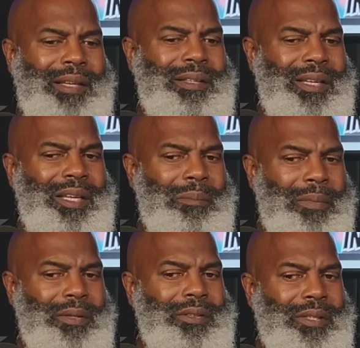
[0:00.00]
they
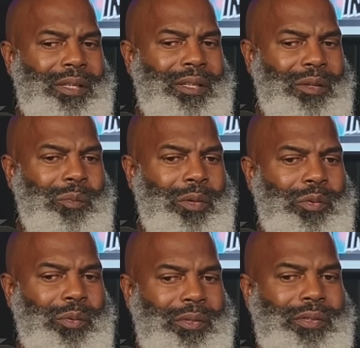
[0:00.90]
did mentally
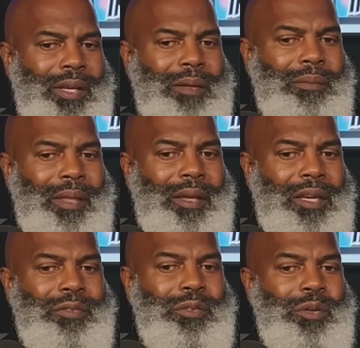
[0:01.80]
went through the same
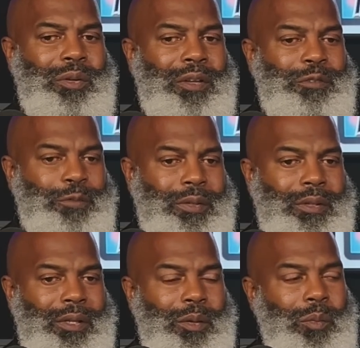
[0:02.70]
thing, even though they
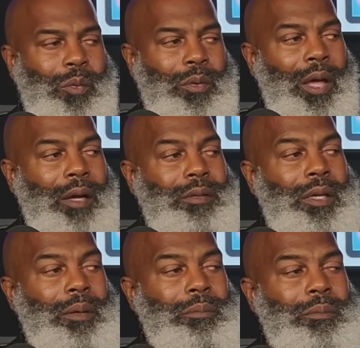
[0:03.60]
physically weren't
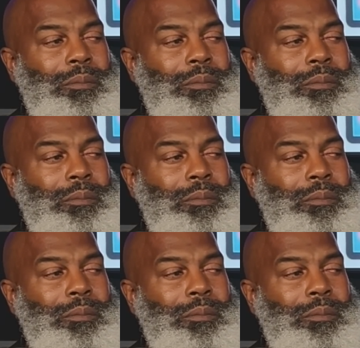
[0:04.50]
locked up.